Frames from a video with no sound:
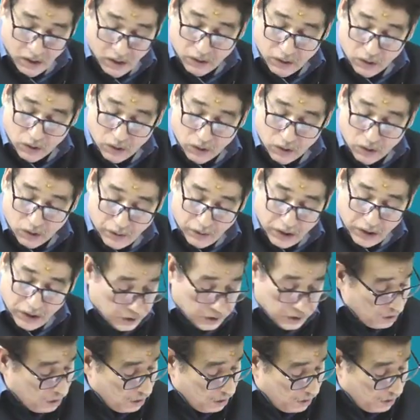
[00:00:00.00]
to
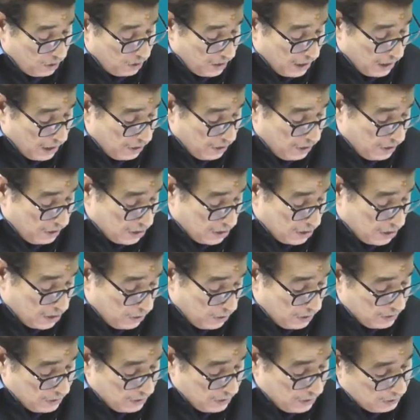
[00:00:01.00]
meet rent
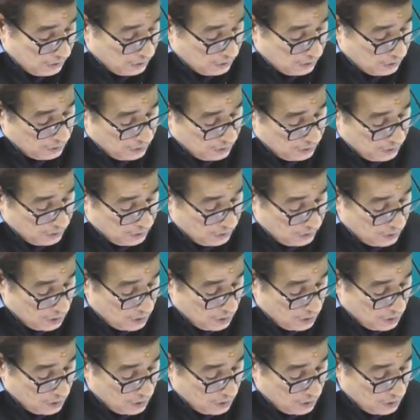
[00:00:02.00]
expenses,